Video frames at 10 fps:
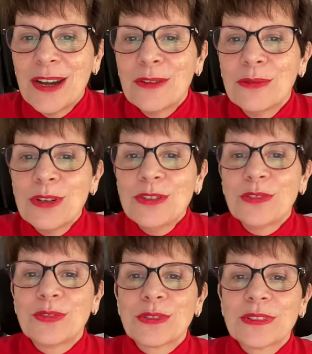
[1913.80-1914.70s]

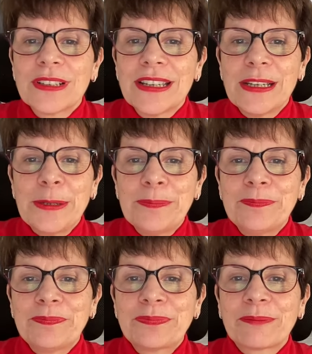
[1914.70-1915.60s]
Wonderful.
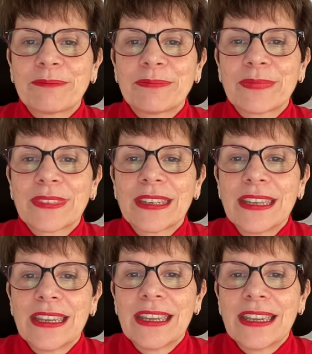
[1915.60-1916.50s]
Um,
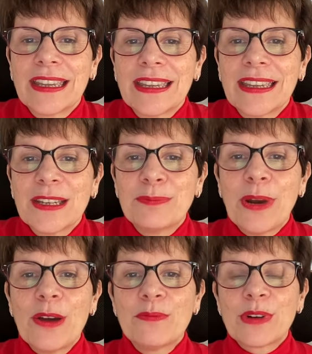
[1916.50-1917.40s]

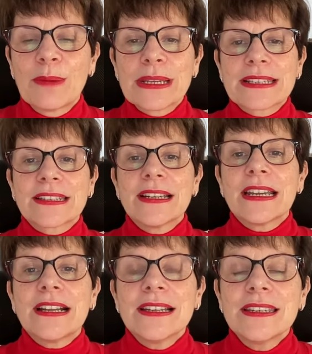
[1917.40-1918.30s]
Barbara, my style
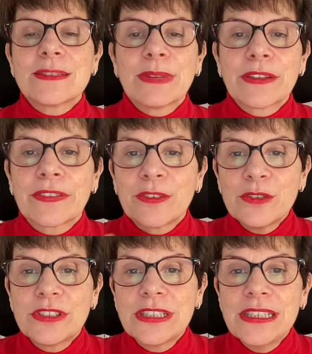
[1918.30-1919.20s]
eyes, my
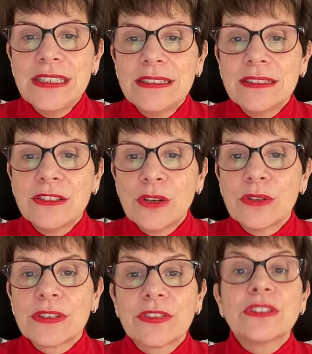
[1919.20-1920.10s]
13 year,
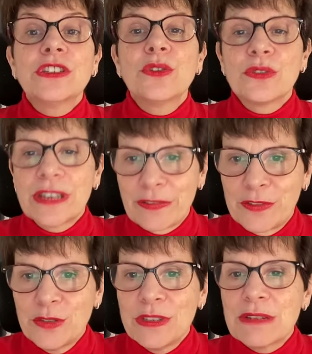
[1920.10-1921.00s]
13 year old
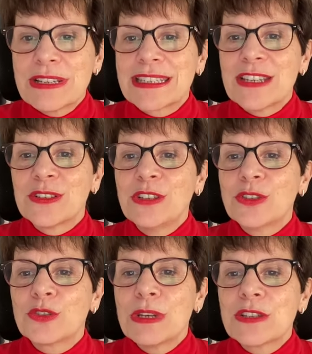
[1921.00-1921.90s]
nephew, he always gets the
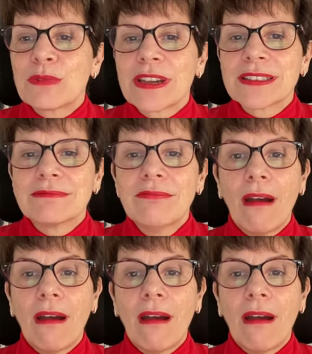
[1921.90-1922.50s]
little tweaks right.